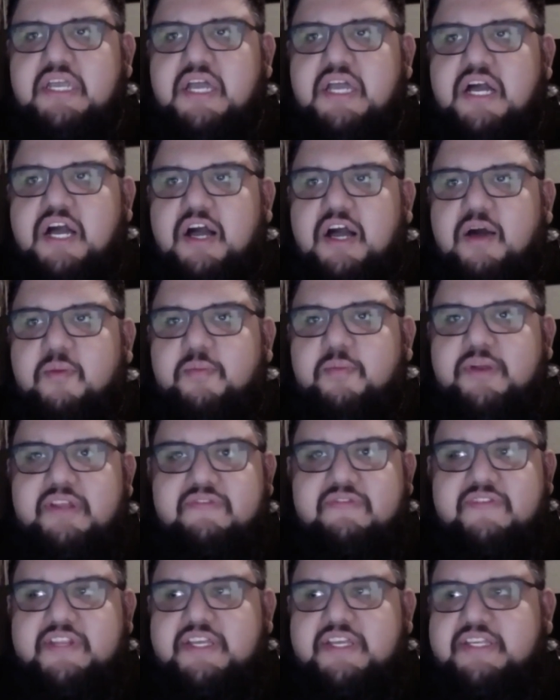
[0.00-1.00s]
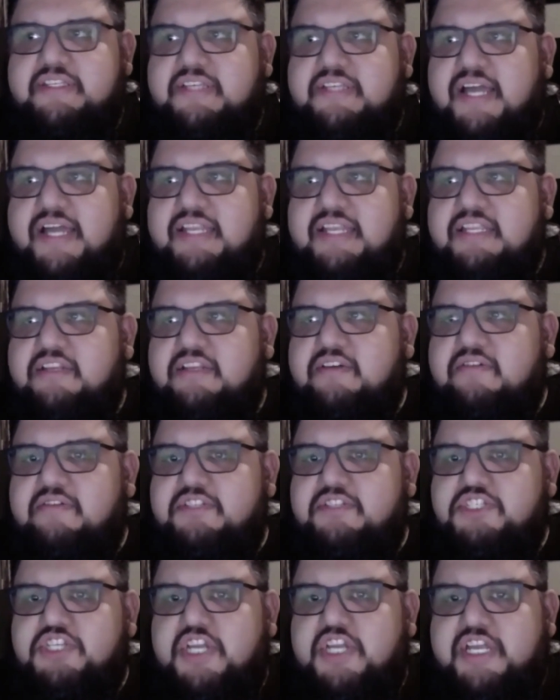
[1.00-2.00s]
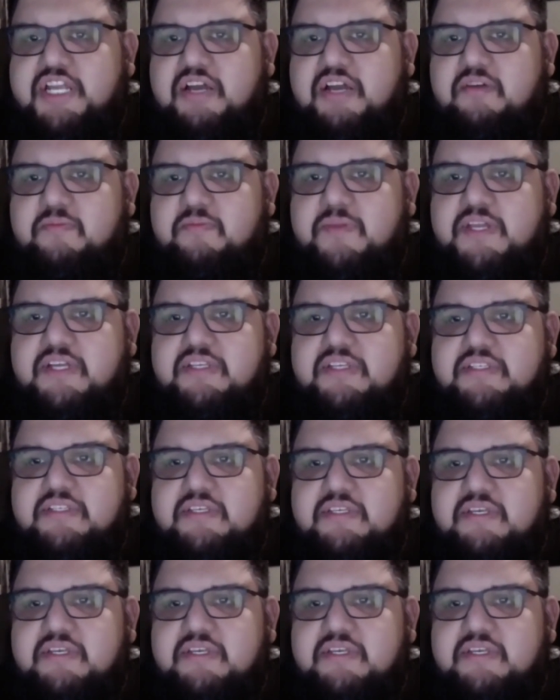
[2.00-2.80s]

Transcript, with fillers: but if it is, I need to go check it out, because